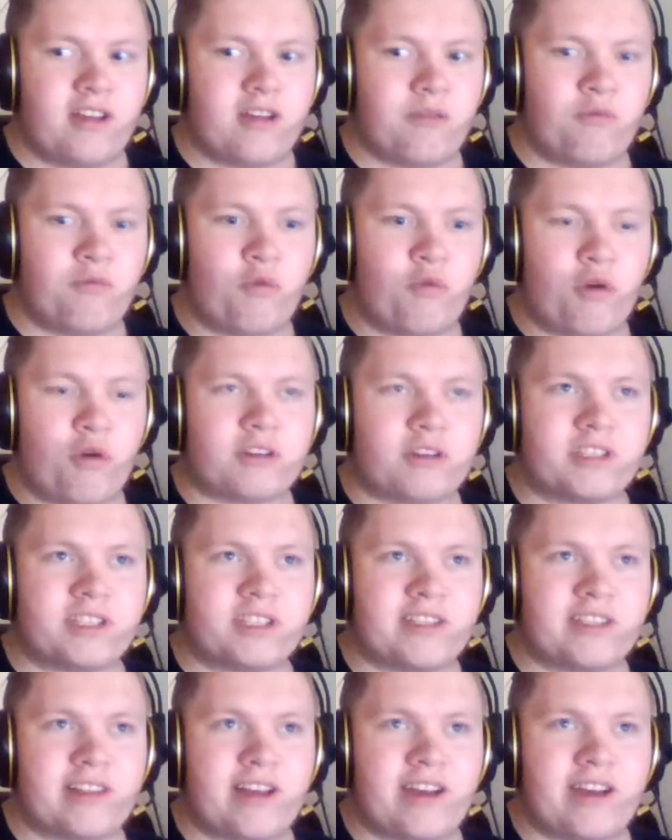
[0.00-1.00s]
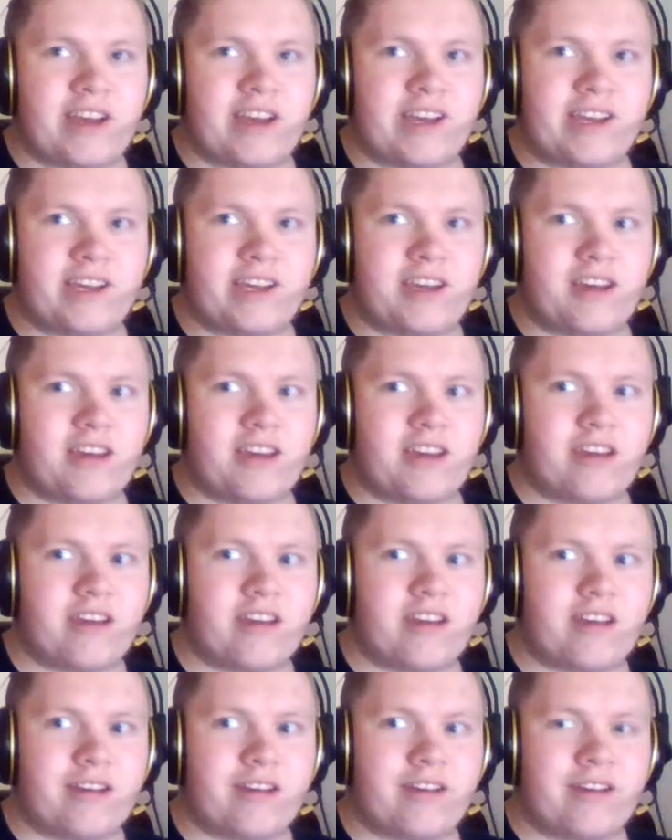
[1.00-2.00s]
works like
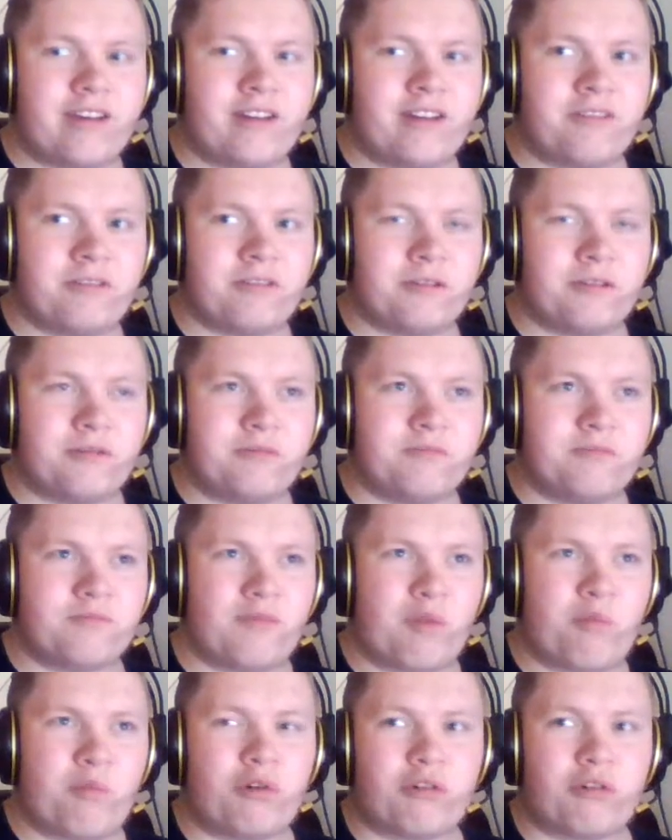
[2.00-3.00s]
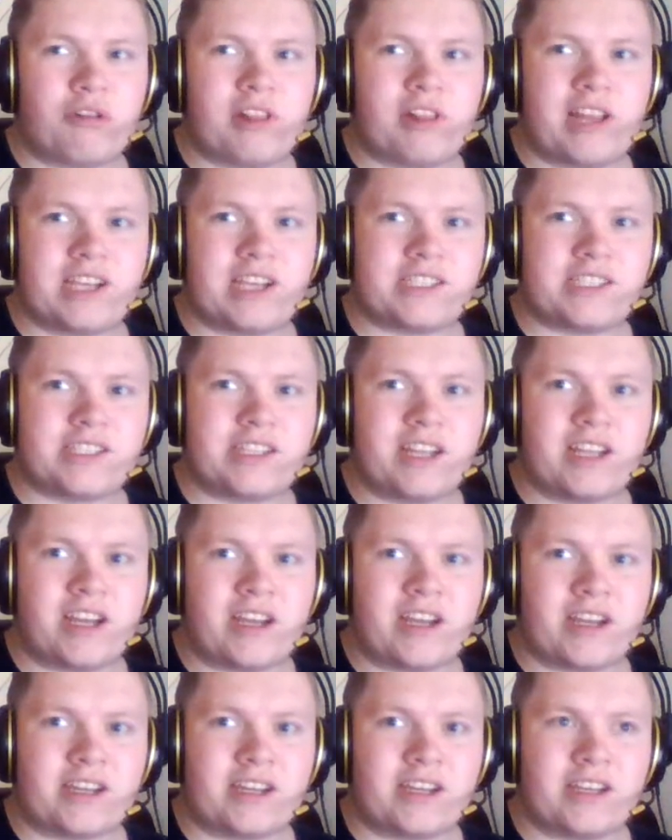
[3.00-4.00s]
more or less like
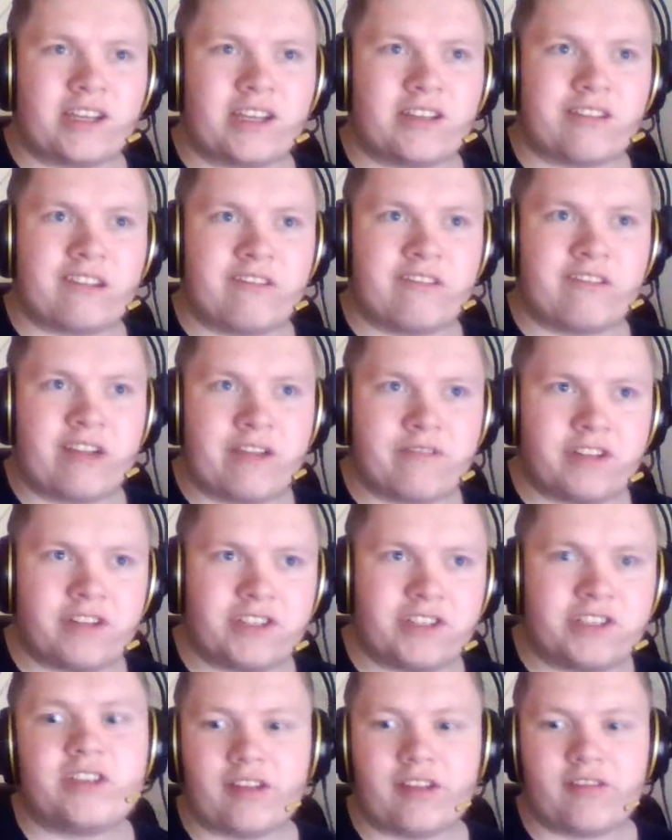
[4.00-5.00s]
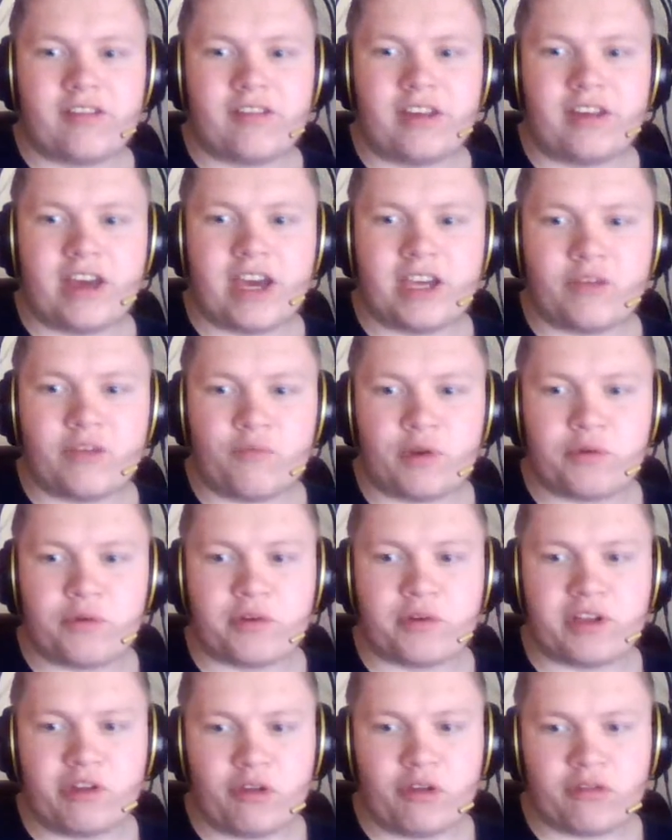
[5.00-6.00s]
Travis CA, where we
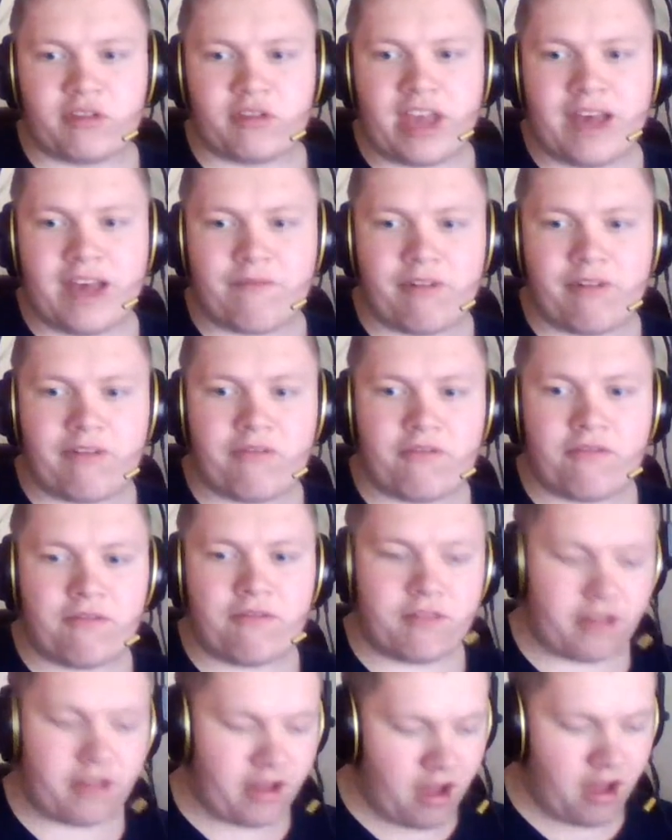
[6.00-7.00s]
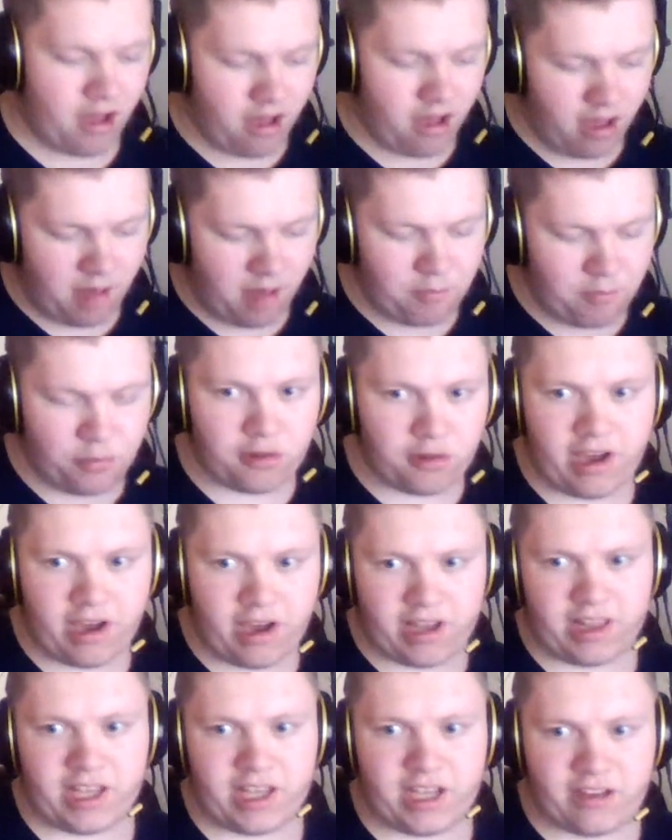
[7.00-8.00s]
can just have a build
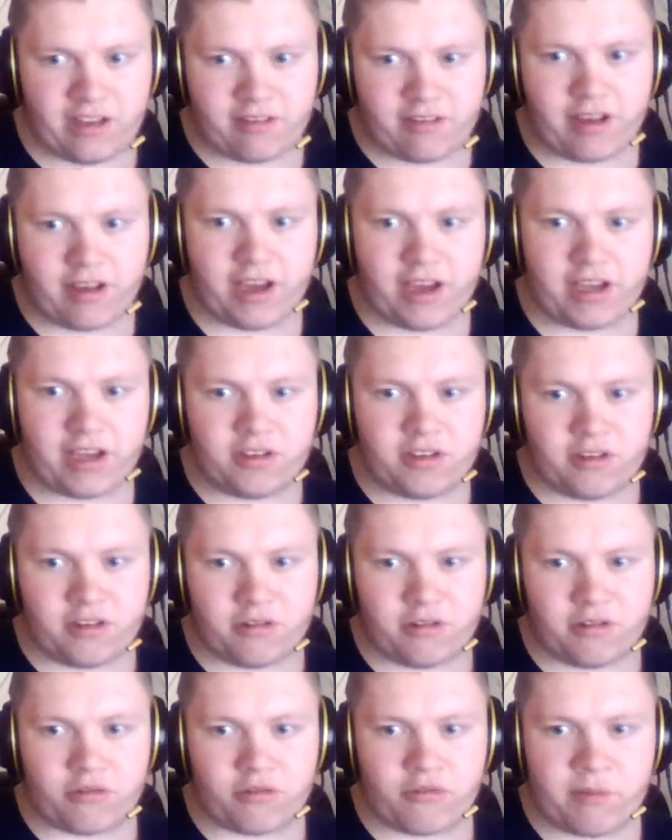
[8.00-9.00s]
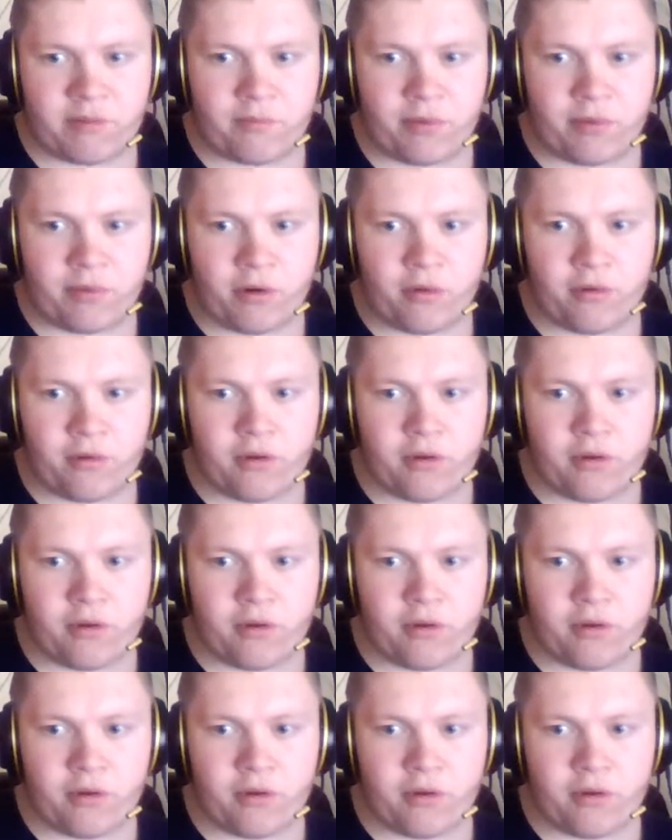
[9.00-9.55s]
file inside your repo,